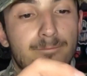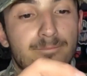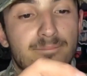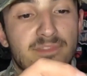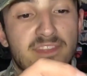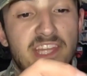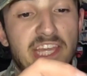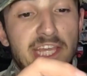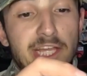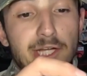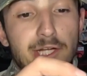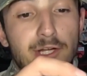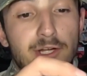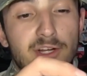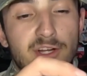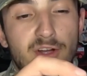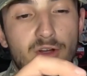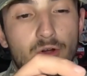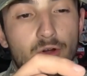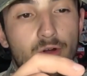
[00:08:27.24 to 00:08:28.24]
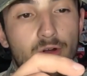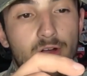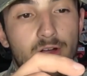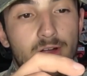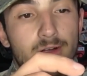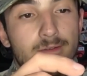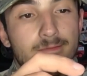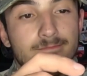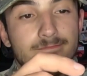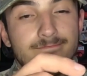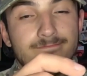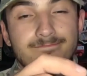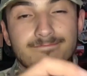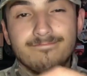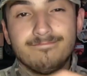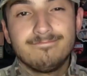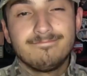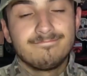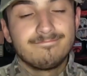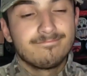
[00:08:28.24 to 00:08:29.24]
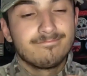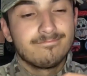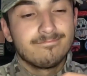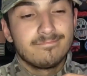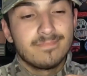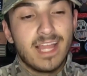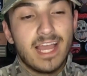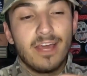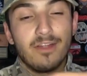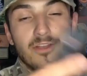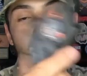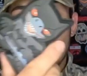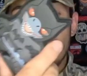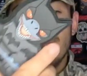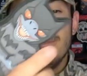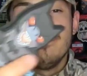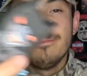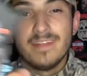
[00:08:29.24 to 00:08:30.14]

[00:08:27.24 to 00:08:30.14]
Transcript: gear, or I don't know.